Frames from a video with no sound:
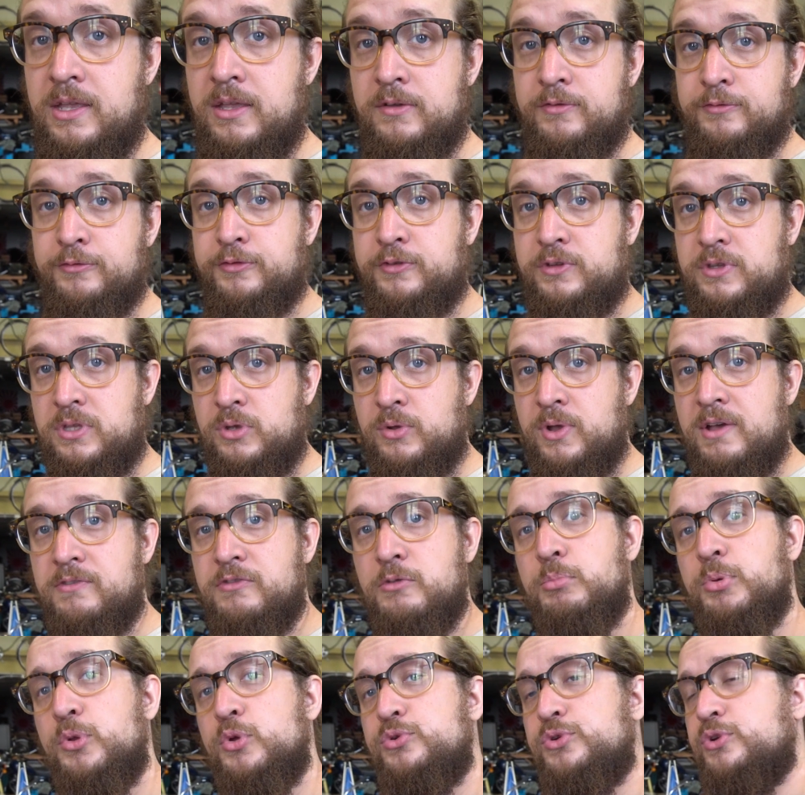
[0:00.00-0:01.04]
if you have
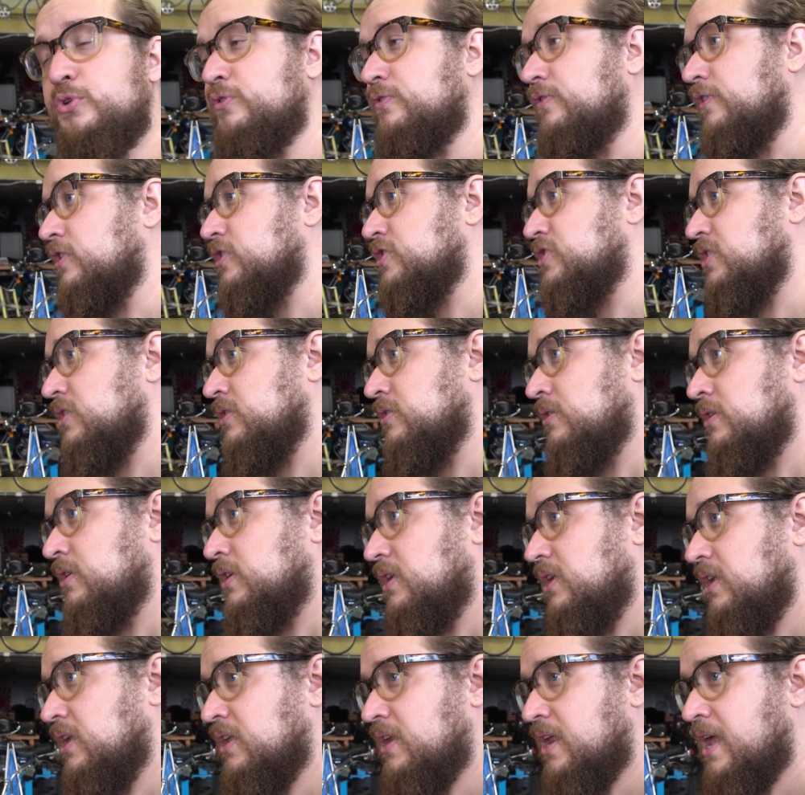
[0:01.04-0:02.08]
the Bluetooth
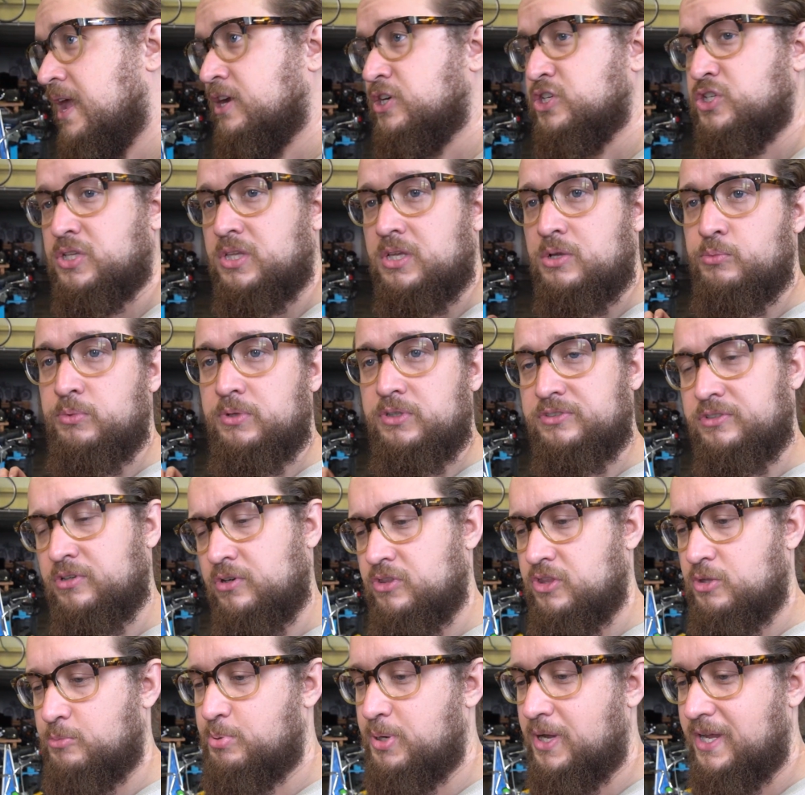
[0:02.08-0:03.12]
version, it actually will
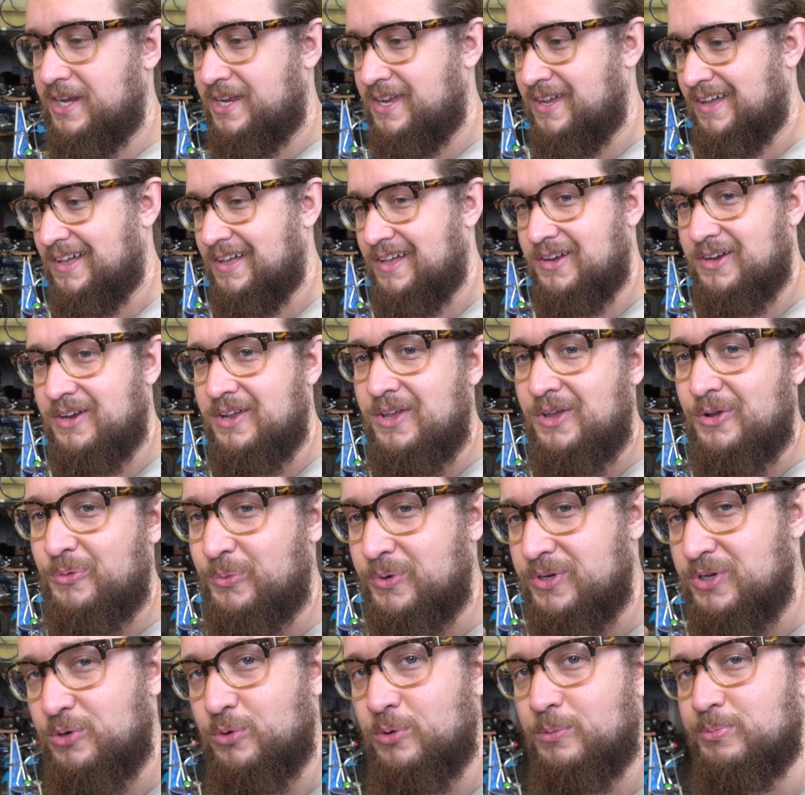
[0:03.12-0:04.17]
turn the bike on
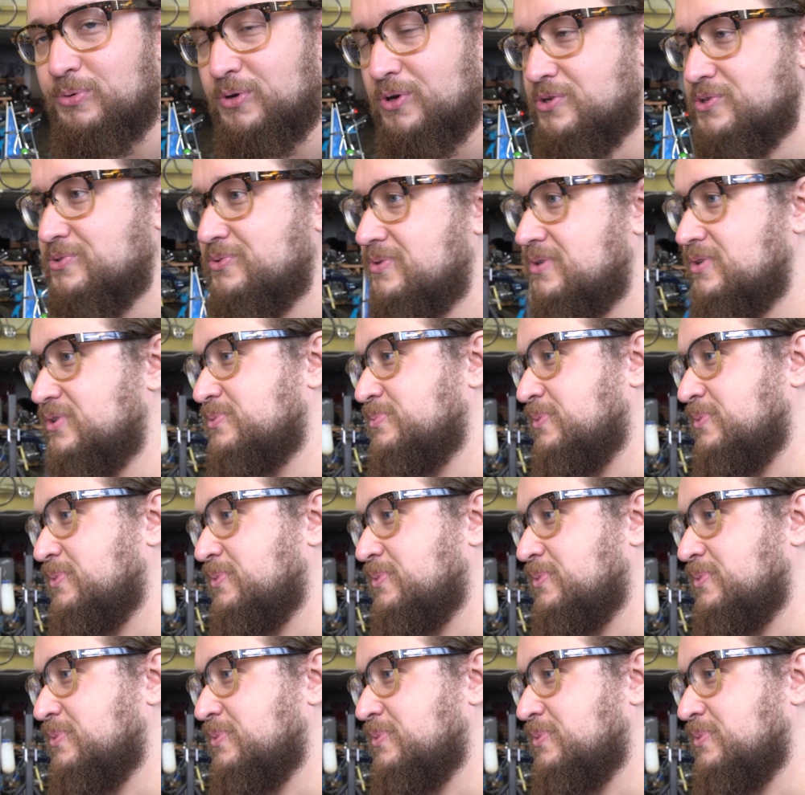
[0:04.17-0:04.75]
when you approach with your